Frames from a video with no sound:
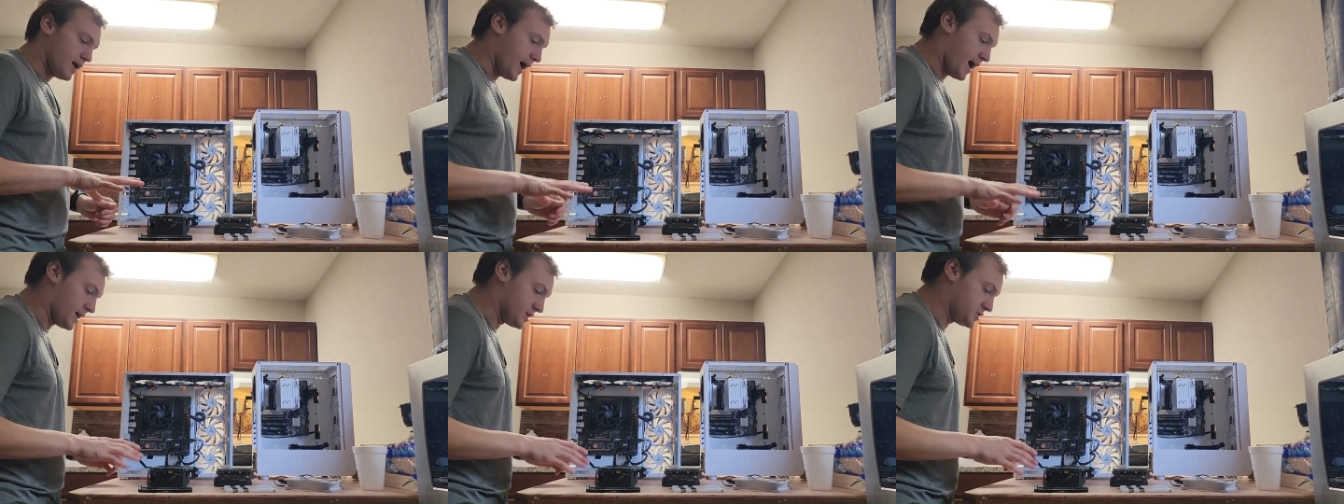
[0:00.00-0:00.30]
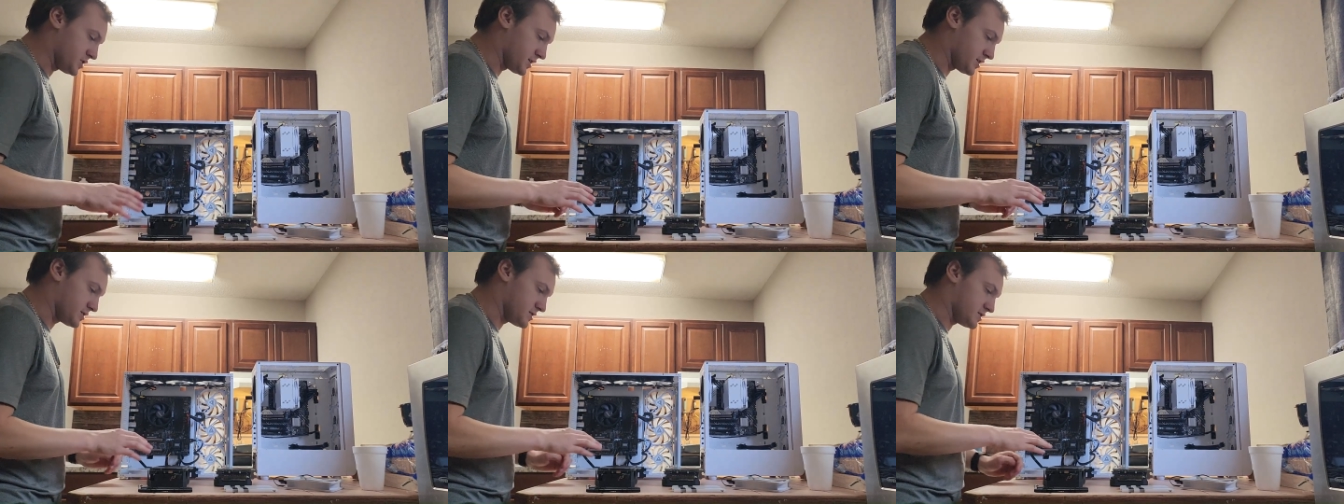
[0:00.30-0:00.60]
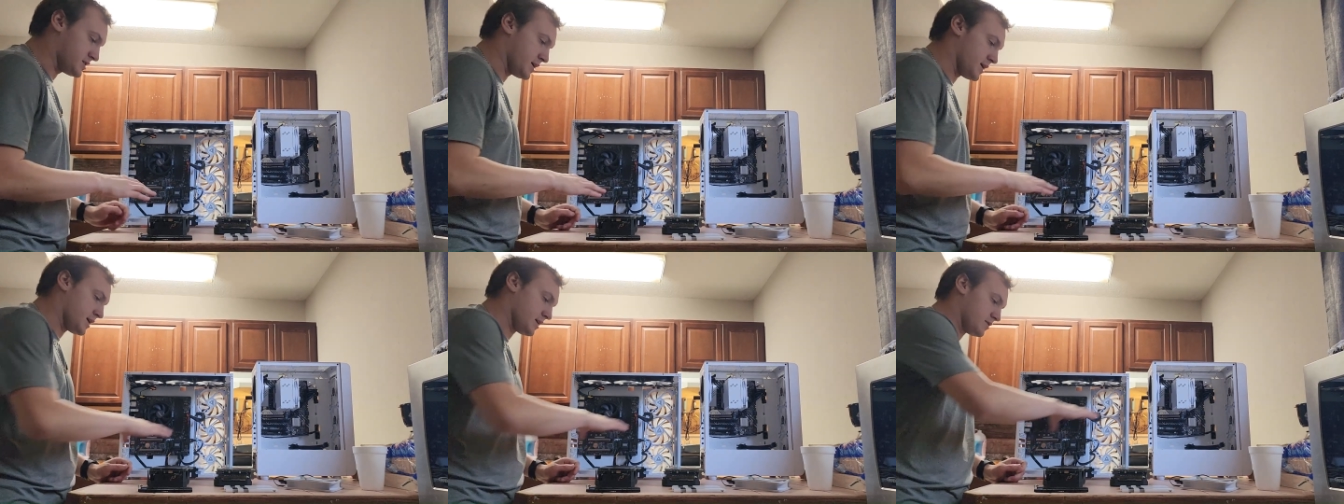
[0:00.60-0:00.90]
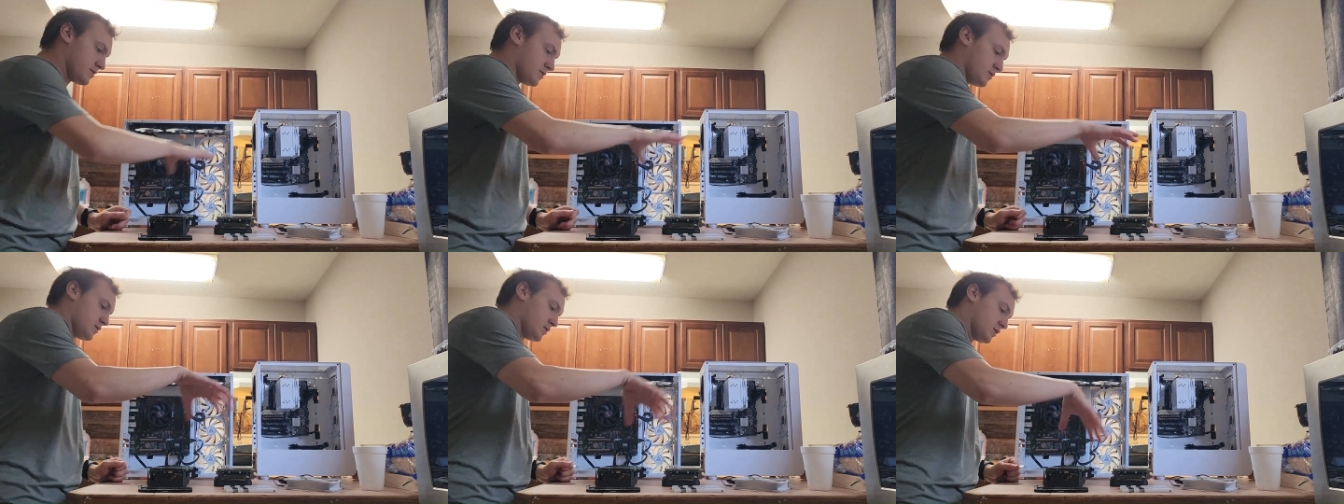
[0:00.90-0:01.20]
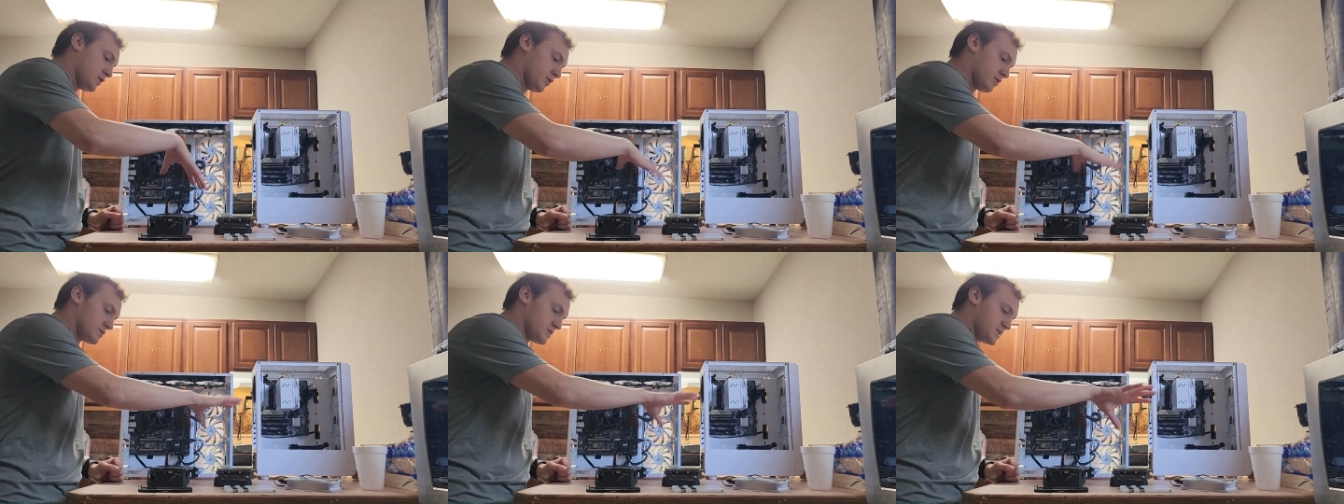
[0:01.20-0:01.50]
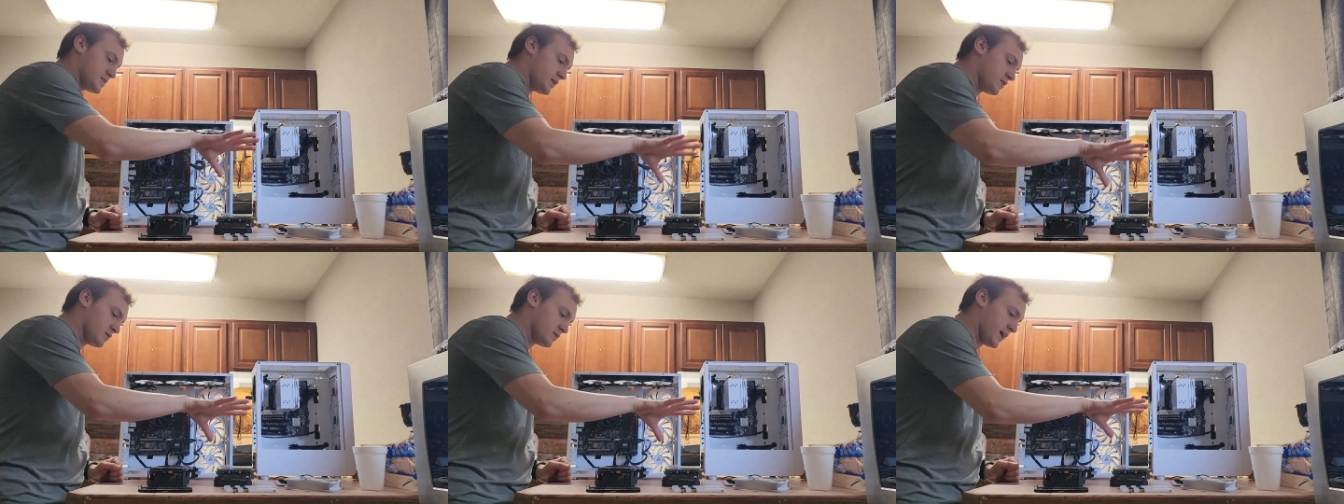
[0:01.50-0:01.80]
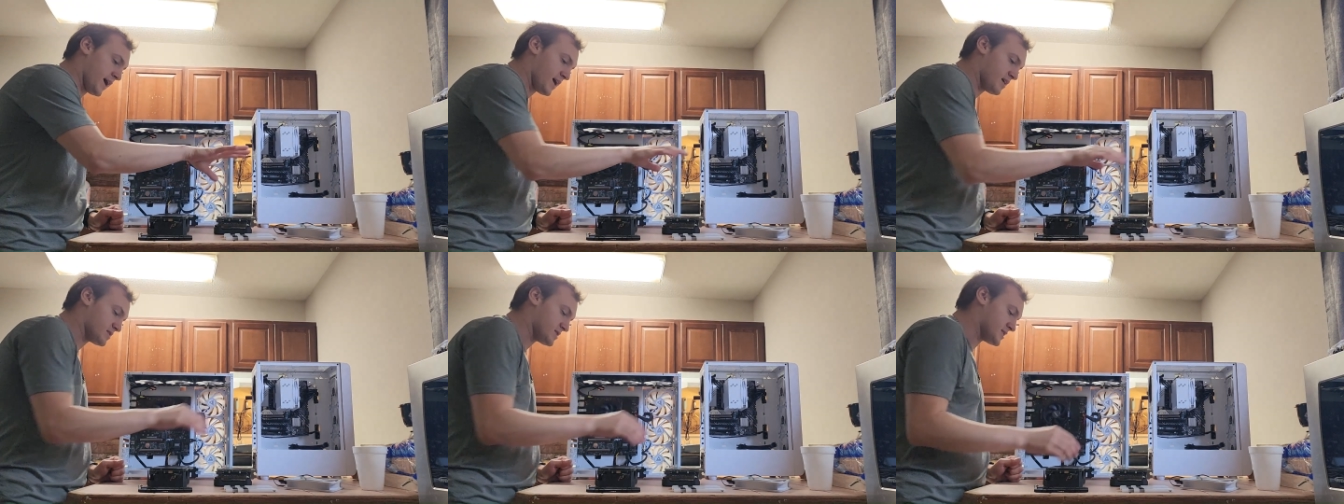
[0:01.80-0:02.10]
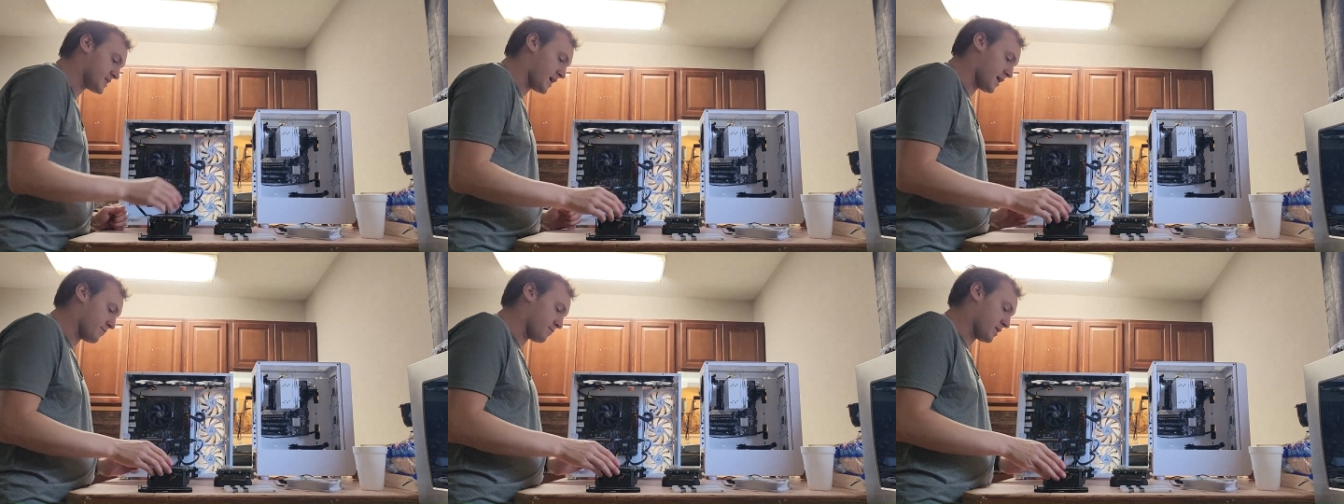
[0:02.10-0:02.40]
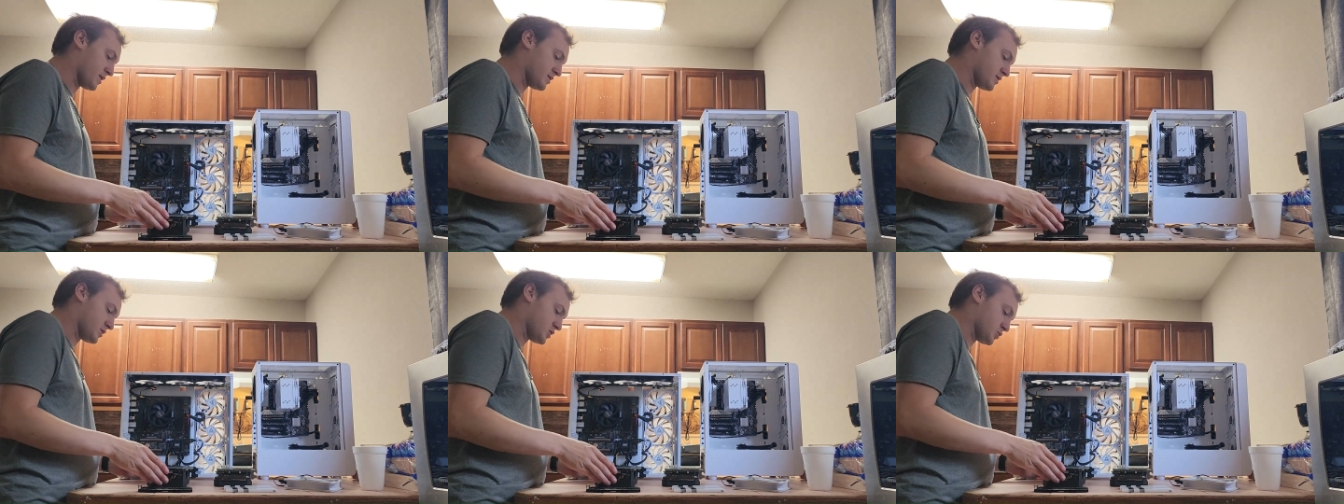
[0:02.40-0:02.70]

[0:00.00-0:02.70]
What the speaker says: As you can see, you don't see it on the outside, but the